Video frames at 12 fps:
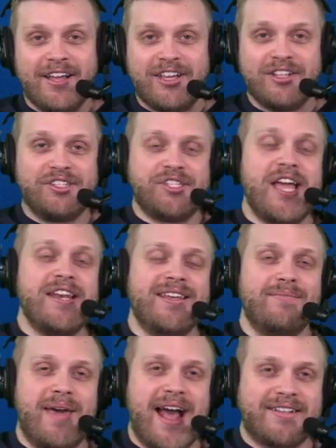Could send
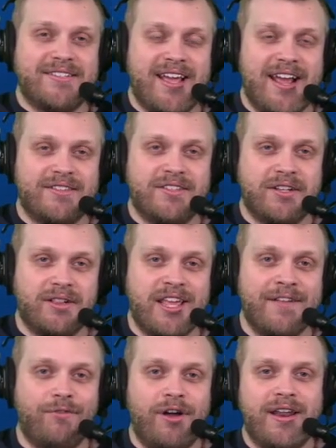him back to
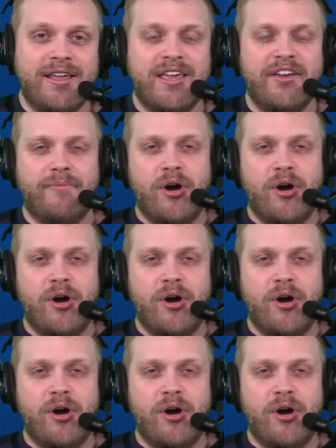Cleveland and give